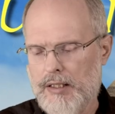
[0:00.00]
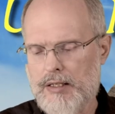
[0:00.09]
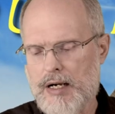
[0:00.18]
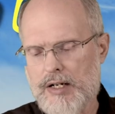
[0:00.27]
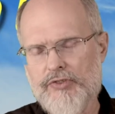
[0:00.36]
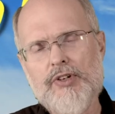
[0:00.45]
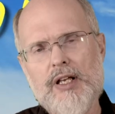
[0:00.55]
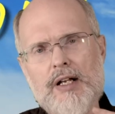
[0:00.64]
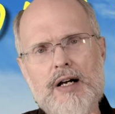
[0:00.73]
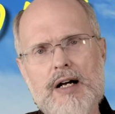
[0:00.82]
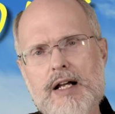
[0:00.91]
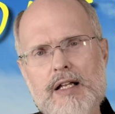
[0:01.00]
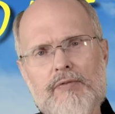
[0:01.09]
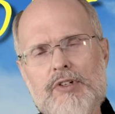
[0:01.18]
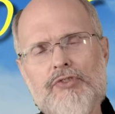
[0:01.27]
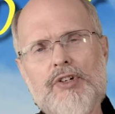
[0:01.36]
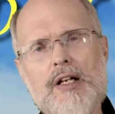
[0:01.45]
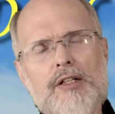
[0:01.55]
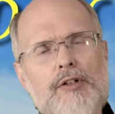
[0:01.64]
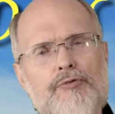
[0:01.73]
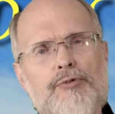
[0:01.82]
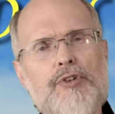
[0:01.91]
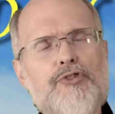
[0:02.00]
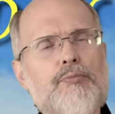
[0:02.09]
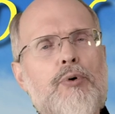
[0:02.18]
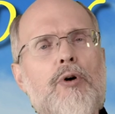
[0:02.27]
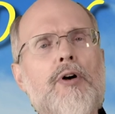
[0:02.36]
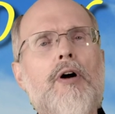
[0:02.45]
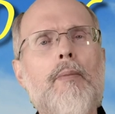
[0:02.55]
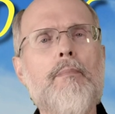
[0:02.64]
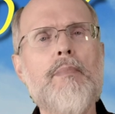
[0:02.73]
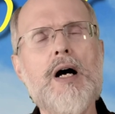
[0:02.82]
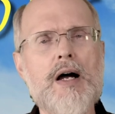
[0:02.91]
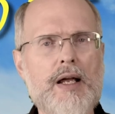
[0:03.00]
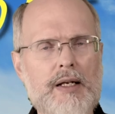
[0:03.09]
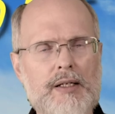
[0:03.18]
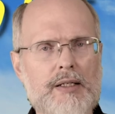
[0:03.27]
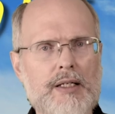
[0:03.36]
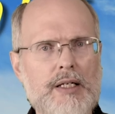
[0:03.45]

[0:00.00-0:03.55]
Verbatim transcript: God said, "I have decided the firstborn are mine."